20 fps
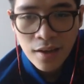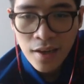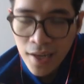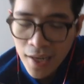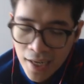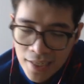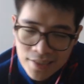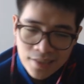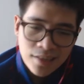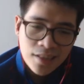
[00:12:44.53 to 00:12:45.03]

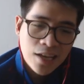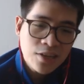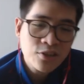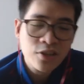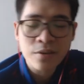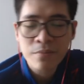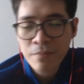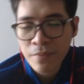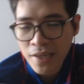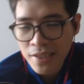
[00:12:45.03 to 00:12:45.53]
As
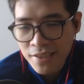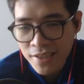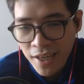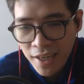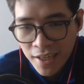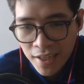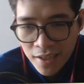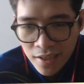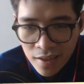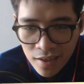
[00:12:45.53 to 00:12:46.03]
legend may
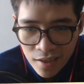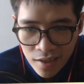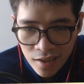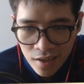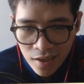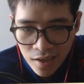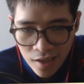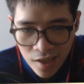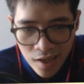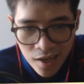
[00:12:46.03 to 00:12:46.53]
say,
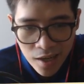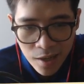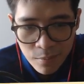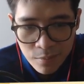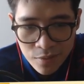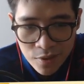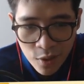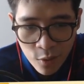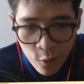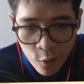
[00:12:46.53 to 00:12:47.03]
here
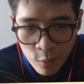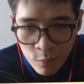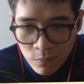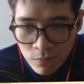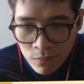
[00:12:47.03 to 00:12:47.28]
comes the rook.